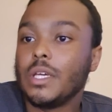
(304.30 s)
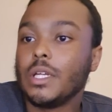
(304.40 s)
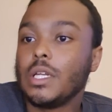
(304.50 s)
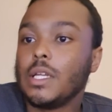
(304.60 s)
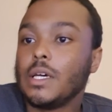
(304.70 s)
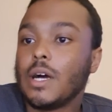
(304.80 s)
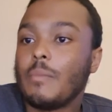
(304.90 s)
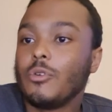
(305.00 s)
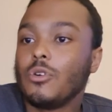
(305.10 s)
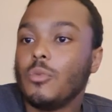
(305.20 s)
it, I'm
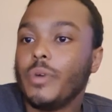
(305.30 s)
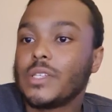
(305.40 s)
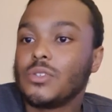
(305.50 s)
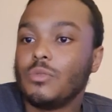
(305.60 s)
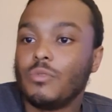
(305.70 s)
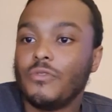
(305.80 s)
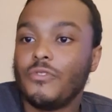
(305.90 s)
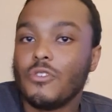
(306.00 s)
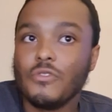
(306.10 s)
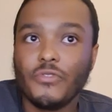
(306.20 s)
gonna go back to the
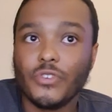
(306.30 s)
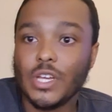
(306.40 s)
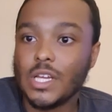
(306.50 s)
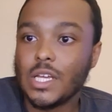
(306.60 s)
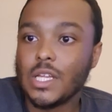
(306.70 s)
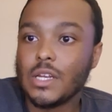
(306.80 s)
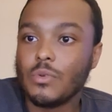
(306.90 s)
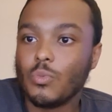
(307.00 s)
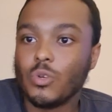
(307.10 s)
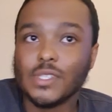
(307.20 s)
revolve, and
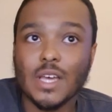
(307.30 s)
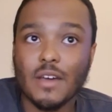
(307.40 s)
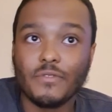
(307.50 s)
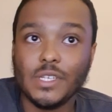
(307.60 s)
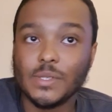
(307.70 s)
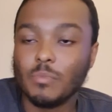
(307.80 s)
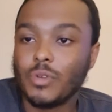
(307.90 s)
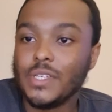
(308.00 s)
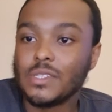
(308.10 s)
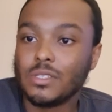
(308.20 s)
once I have these in
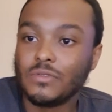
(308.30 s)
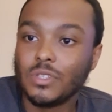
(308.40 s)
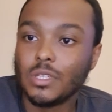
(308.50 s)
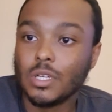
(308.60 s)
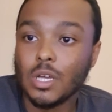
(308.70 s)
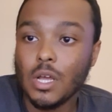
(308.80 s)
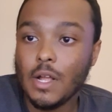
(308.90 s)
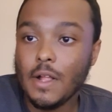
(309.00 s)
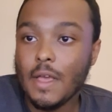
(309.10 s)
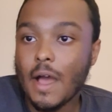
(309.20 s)
place and everything,
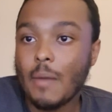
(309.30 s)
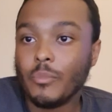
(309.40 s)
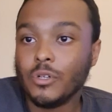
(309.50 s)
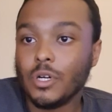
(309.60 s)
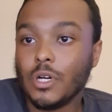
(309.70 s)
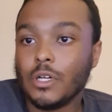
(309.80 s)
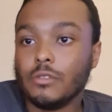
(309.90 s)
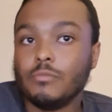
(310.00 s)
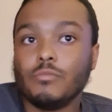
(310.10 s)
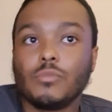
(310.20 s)
I'm
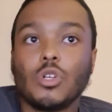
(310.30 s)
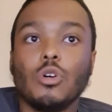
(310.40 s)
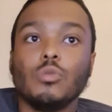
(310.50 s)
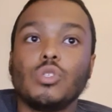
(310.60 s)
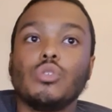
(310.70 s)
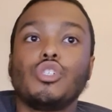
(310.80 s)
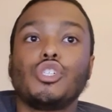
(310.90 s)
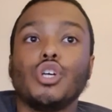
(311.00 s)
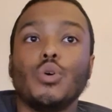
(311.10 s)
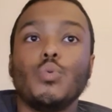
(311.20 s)
gonna go to
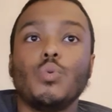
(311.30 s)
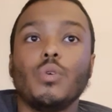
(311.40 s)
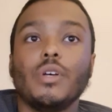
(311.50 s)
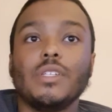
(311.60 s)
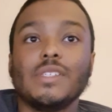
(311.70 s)
show the